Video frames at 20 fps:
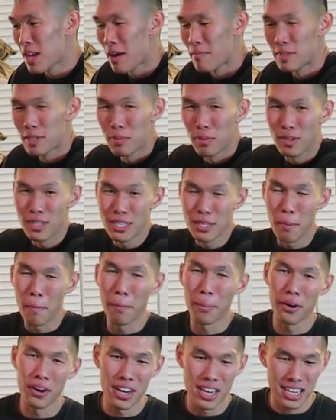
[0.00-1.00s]
I'm supposed
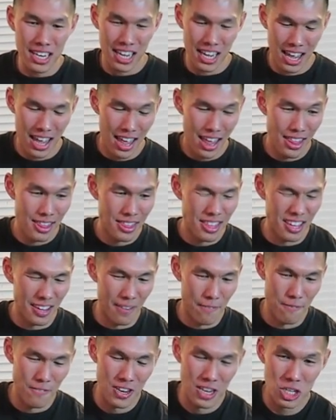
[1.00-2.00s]
to put
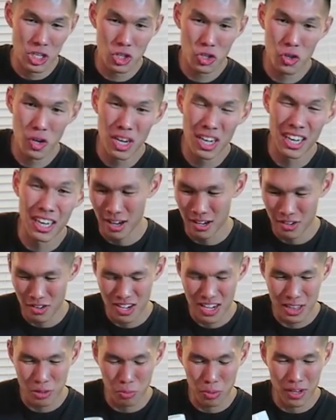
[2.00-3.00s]
the fish treat
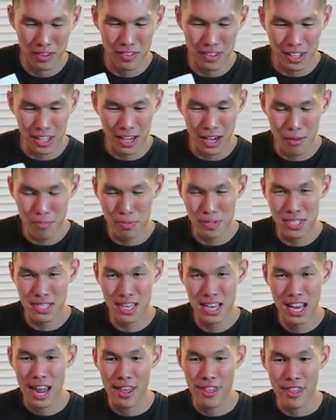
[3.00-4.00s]
underneath one of the cups
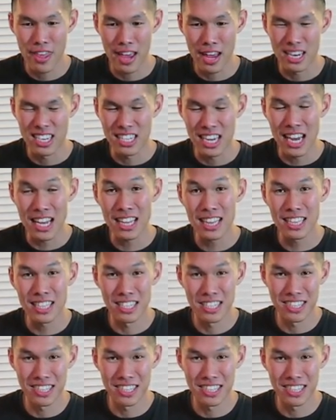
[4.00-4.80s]
and then take